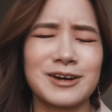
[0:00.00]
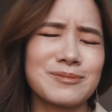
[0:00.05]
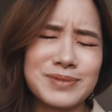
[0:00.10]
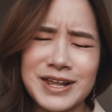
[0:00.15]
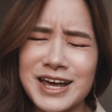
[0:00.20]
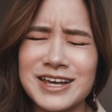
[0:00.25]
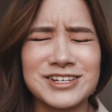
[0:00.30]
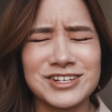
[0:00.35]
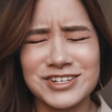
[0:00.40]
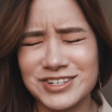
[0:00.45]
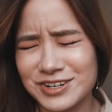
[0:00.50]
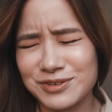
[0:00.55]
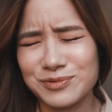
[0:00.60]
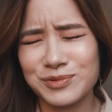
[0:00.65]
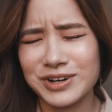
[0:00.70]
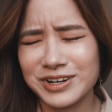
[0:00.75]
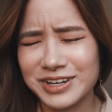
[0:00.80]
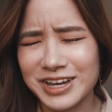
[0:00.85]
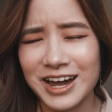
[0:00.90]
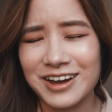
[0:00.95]
plans just didn't
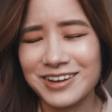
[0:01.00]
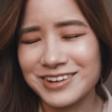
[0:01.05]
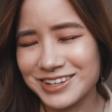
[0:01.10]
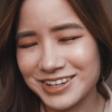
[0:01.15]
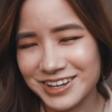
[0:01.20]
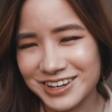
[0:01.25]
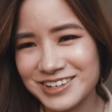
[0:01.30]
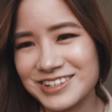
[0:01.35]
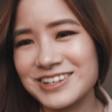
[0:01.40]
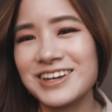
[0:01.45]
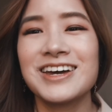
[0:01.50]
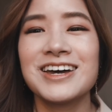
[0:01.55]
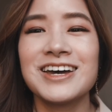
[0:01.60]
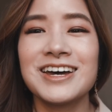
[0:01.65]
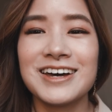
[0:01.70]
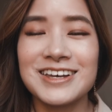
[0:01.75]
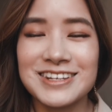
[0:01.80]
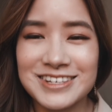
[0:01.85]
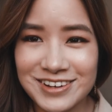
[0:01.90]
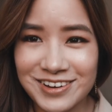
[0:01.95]
work out in the end.
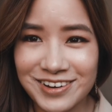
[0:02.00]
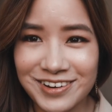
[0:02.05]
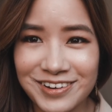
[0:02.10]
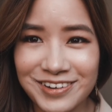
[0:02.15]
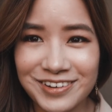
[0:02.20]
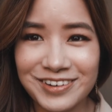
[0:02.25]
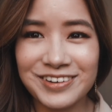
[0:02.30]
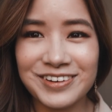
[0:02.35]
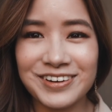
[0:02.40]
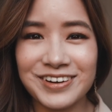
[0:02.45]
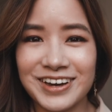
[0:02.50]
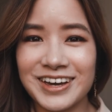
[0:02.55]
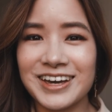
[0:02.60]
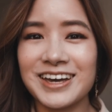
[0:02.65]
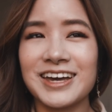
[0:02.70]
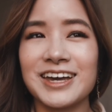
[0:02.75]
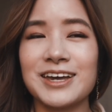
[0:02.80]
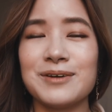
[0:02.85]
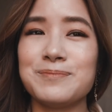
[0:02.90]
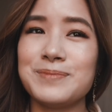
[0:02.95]
So
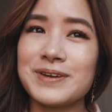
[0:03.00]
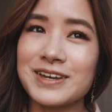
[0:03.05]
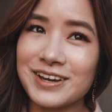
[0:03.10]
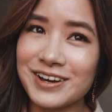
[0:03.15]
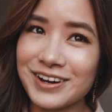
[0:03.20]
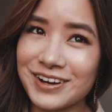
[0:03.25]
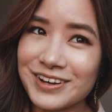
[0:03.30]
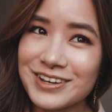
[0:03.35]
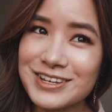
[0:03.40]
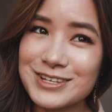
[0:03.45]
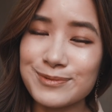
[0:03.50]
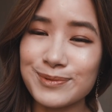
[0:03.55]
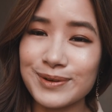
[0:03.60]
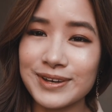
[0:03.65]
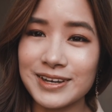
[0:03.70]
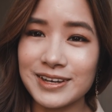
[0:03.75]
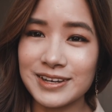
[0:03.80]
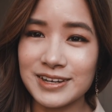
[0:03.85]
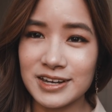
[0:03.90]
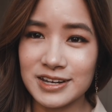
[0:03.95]
because
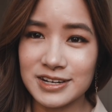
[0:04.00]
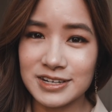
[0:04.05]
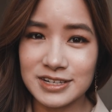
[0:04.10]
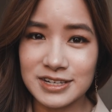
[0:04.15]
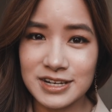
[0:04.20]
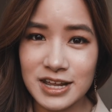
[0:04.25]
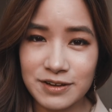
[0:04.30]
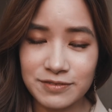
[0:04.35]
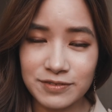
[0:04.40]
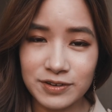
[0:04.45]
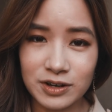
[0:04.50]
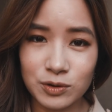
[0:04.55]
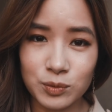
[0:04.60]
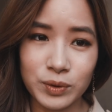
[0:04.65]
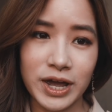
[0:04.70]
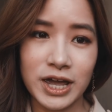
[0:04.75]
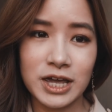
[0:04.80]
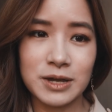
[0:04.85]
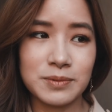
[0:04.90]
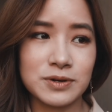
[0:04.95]
we never
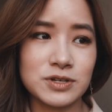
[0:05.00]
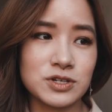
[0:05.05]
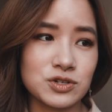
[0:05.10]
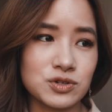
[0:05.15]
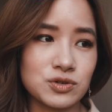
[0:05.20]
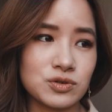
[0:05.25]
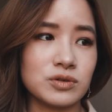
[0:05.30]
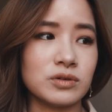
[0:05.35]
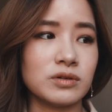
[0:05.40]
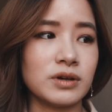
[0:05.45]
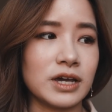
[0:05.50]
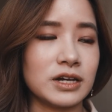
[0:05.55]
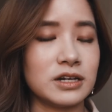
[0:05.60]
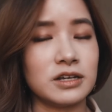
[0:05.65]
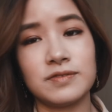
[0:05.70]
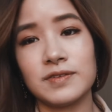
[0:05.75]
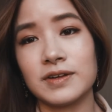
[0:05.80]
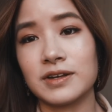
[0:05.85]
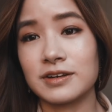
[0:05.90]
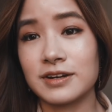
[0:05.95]
were able to do
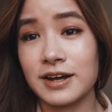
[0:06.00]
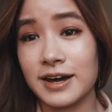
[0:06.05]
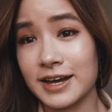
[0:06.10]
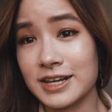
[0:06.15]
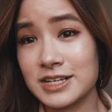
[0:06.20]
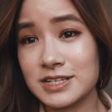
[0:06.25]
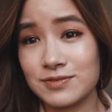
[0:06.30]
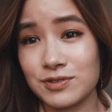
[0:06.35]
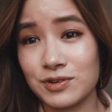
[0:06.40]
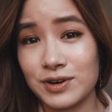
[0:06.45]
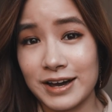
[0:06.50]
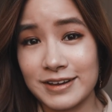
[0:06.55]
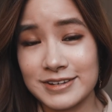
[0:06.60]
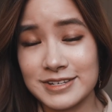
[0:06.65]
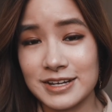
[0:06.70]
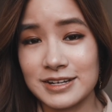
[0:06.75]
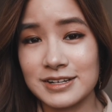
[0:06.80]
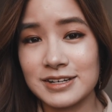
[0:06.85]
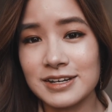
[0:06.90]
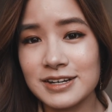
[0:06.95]
anything nice for our
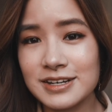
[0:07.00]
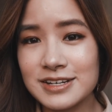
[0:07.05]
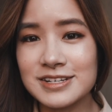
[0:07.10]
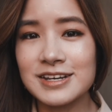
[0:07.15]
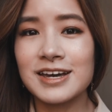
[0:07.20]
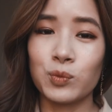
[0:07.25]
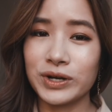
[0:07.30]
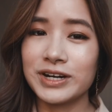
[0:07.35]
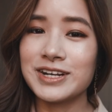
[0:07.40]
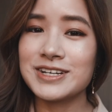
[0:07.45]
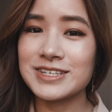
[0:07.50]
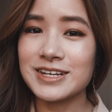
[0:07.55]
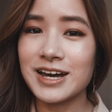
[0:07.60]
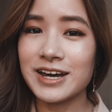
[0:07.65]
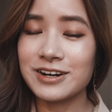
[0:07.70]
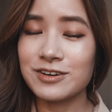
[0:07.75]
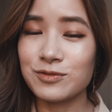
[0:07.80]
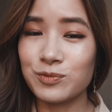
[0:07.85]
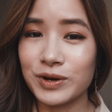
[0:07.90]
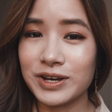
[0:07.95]
10 years, we
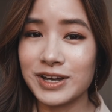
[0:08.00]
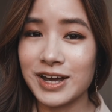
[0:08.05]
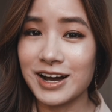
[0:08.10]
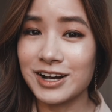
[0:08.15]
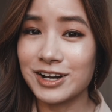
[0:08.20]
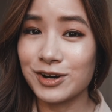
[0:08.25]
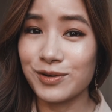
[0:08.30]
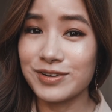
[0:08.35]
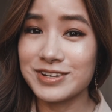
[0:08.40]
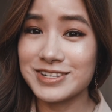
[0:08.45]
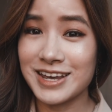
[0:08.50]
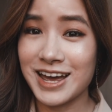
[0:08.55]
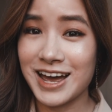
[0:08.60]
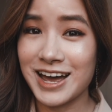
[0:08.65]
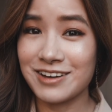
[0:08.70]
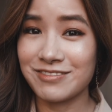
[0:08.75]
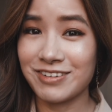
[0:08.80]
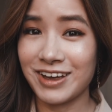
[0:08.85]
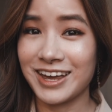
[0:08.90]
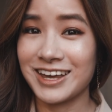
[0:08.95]
decided we are going to
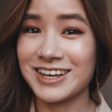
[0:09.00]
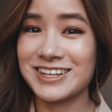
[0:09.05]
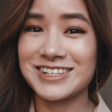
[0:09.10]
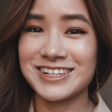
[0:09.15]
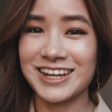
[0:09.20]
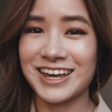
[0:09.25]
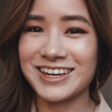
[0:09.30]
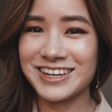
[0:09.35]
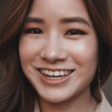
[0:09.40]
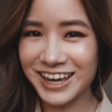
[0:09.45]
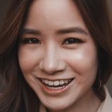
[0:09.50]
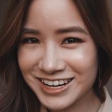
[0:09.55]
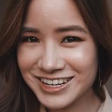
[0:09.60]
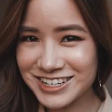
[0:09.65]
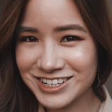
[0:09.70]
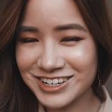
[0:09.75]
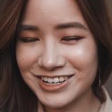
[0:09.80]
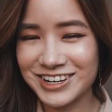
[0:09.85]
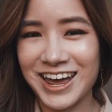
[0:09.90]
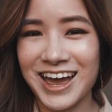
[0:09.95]
have a
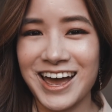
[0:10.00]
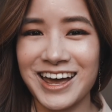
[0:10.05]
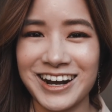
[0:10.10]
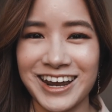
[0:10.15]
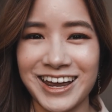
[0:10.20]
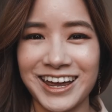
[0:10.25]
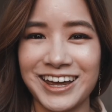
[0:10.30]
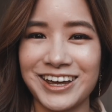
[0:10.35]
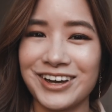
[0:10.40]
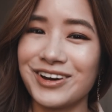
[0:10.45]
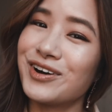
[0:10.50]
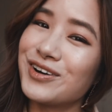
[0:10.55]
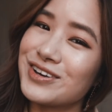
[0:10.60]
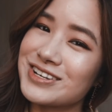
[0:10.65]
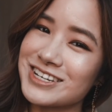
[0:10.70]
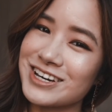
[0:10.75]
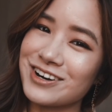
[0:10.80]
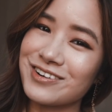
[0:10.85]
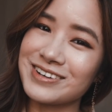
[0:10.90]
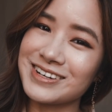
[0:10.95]
staycation at a
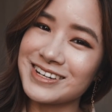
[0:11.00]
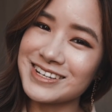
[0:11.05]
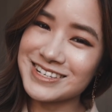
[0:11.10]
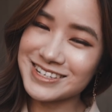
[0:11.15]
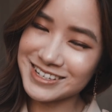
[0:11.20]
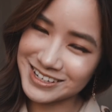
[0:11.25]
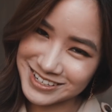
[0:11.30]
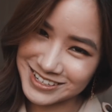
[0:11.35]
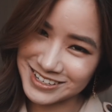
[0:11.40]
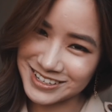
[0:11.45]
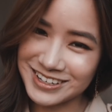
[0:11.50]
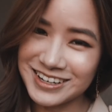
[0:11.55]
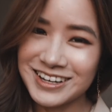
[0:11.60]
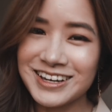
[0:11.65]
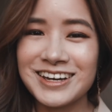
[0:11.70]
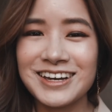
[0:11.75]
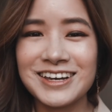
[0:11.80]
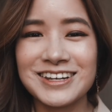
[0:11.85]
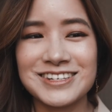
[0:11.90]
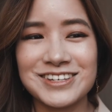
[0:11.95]
hotel in the city.
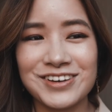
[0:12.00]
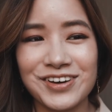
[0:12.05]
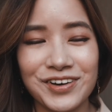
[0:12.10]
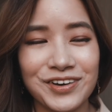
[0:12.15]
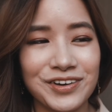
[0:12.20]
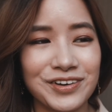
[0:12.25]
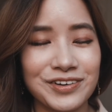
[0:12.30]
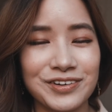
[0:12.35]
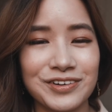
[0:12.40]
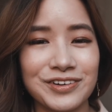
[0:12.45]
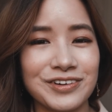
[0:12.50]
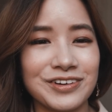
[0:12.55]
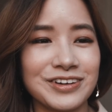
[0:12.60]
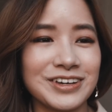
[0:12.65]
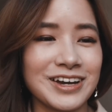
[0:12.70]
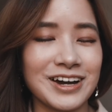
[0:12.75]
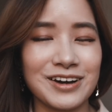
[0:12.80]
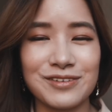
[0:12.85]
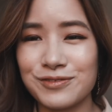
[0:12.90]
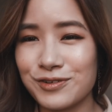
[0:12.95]
So
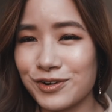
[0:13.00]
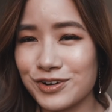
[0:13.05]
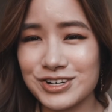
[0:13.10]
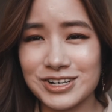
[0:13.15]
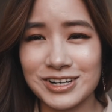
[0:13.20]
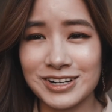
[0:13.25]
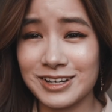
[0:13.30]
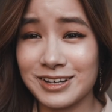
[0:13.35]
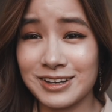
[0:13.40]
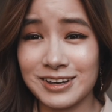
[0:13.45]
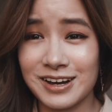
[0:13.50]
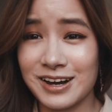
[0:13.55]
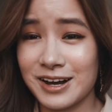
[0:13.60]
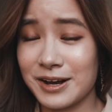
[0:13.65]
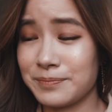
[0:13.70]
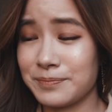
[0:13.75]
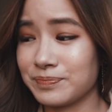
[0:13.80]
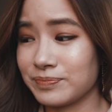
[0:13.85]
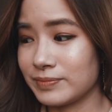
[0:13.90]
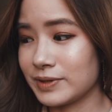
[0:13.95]
yeah, unfortunately,
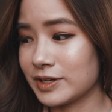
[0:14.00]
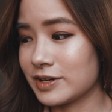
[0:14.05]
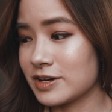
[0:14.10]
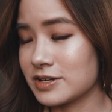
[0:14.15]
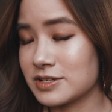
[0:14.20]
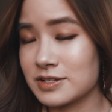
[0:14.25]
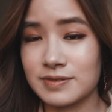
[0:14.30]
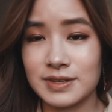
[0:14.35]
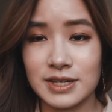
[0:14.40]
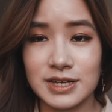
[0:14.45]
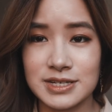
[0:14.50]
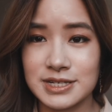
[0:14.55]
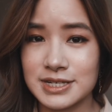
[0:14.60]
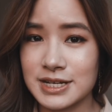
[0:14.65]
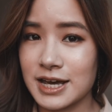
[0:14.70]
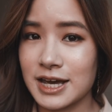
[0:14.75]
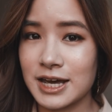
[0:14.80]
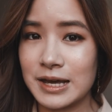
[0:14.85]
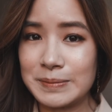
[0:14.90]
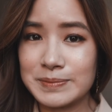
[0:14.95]
because of these
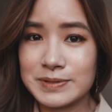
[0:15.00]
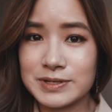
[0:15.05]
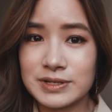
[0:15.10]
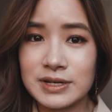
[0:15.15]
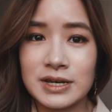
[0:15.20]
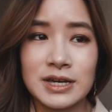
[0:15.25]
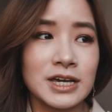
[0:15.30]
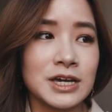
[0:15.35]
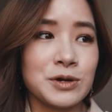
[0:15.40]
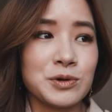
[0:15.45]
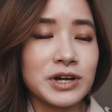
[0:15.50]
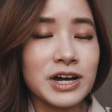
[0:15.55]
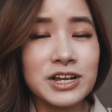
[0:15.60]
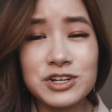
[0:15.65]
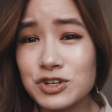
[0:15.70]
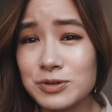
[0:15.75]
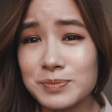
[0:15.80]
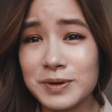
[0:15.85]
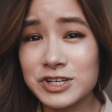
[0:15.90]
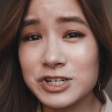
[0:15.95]
times,
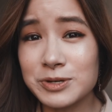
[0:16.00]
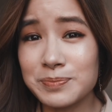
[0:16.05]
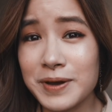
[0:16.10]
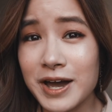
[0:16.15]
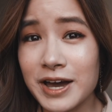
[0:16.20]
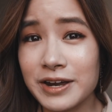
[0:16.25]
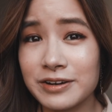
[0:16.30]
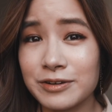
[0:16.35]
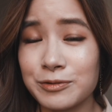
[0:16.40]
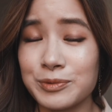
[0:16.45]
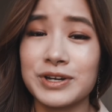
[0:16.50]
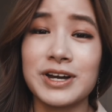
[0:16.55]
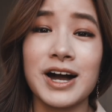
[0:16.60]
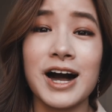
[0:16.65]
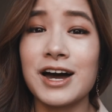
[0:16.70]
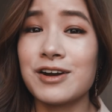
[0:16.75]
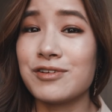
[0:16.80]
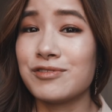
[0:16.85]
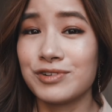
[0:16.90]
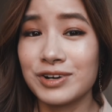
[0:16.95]
can't do much about it. We
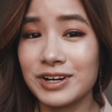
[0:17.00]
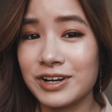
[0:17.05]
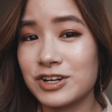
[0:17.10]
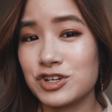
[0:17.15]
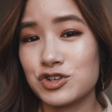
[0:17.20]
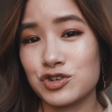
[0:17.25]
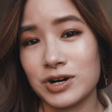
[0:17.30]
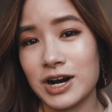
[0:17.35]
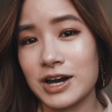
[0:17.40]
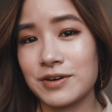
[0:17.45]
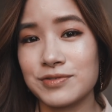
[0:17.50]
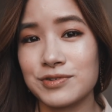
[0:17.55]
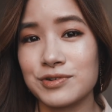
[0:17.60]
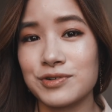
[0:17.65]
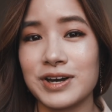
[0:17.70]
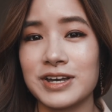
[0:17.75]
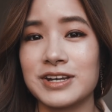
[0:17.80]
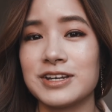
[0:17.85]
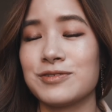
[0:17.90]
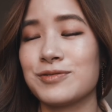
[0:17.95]
can't really
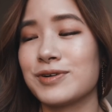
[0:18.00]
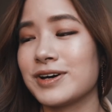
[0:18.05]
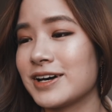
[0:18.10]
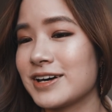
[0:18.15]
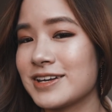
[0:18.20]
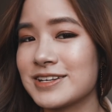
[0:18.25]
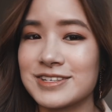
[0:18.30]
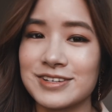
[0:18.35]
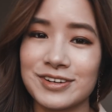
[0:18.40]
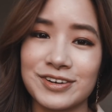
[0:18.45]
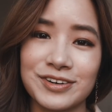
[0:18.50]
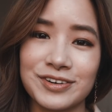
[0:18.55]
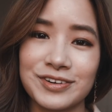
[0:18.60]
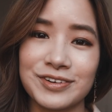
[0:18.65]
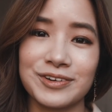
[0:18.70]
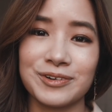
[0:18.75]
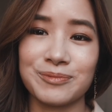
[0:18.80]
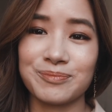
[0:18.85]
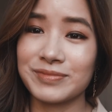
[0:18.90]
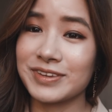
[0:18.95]
travel anywhere,
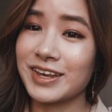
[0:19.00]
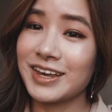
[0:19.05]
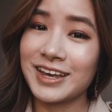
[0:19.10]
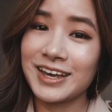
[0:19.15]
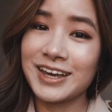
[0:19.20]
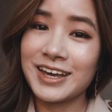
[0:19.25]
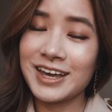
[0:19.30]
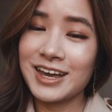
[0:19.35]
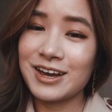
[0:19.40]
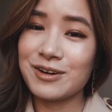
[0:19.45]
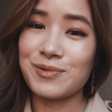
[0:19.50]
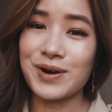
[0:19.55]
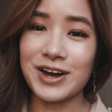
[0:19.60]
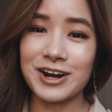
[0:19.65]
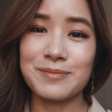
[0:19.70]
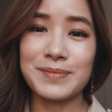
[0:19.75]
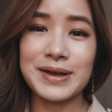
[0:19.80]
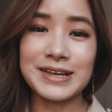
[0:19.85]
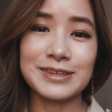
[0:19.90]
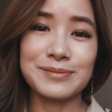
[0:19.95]
so why
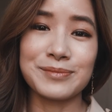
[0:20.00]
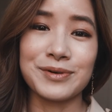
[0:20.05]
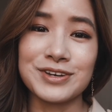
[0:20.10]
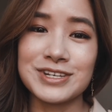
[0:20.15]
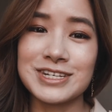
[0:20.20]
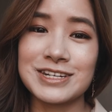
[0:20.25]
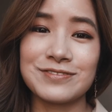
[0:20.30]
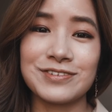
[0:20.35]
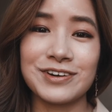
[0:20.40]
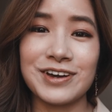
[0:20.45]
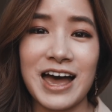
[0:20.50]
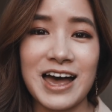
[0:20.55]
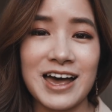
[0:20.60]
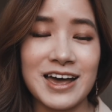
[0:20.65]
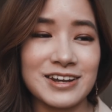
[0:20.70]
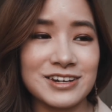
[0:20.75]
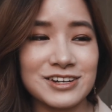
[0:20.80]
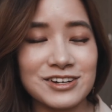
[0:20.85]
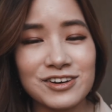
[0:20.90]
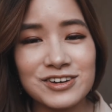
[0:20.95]
not make the most of it
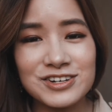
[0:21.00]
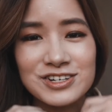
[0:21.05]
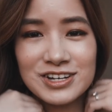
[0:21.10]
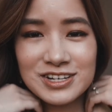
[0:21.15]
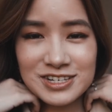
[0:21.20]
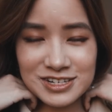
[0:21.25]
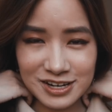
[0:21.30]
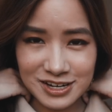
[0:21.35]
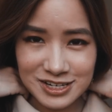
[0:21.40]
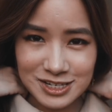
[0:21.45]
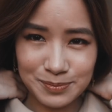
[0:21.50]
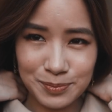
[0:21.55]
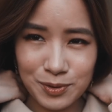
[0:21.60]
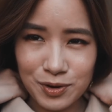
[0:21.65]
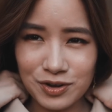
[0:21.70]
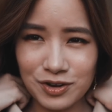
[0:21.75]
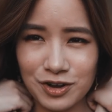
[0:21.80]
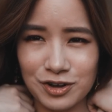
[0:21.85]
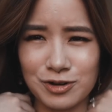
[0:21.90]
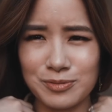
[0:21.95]
and, you know, just
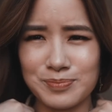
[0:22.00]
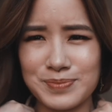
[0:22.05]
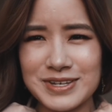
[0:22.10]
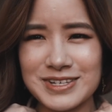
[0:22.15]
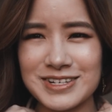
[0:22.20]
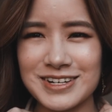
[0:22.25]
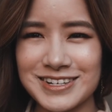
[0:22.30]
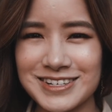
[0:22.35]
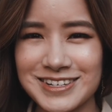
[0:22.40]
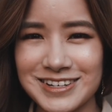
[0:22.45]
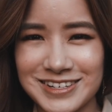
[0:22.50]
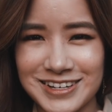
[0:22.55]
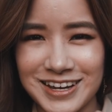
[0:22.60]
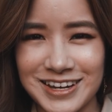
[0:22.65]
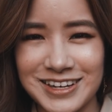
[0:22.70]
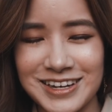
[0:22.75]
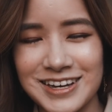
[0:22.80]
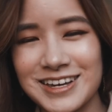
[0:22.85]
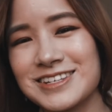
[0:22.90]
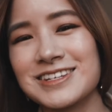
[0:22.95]
support local businesses,
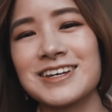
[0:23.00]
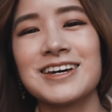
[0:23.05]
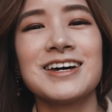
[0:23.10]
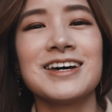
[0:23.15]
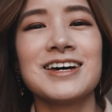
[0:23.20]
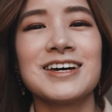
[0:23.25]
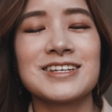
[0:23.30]
I guess.